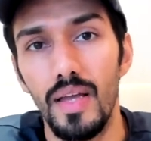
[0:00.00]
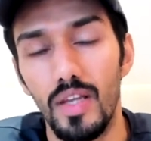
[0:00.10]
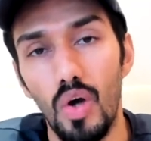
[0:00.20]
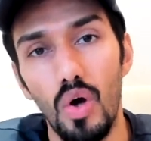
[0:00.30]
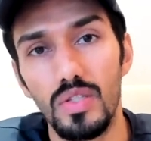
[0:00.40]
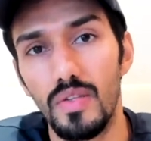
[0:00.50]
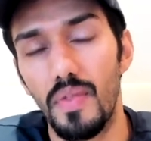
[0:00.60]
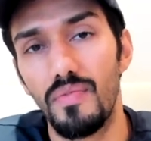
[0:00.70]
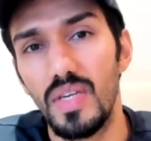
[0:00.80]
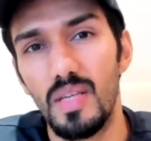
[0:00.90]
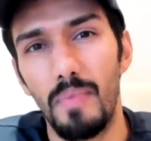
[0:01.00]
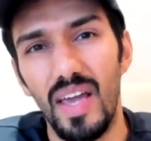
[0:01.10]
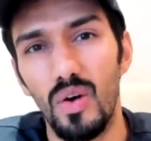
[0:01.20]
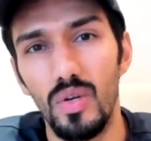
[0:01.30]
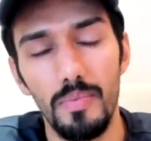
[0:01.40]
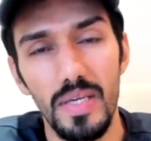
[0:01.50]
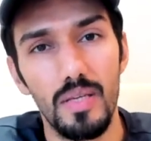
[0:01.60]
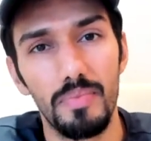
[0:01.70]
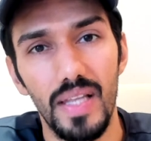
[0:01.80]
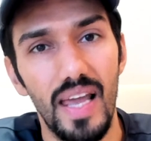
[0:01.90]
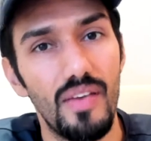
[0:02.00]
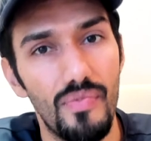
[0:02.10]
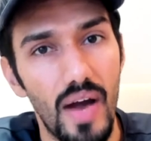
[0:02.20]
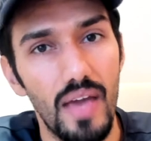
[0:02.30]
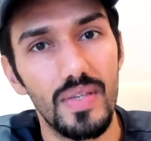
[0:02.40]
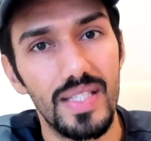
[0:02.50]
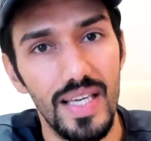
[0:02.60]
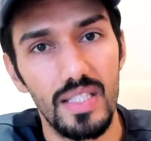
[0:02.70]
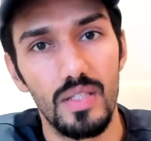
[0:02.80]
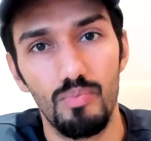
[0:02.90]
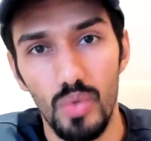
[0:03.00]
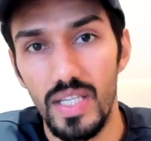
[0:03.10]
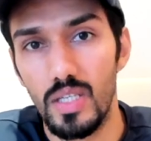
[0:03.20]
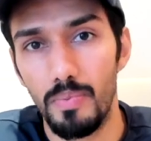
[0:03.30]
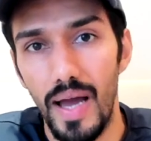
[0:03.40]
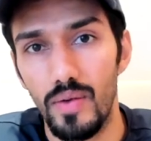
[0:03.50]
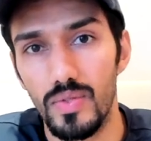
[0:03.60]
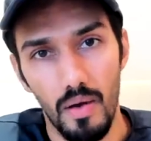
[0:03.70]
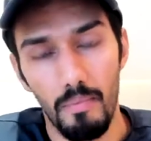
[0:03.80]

the cost of the visa might only be something like 5 or 6 British pounds.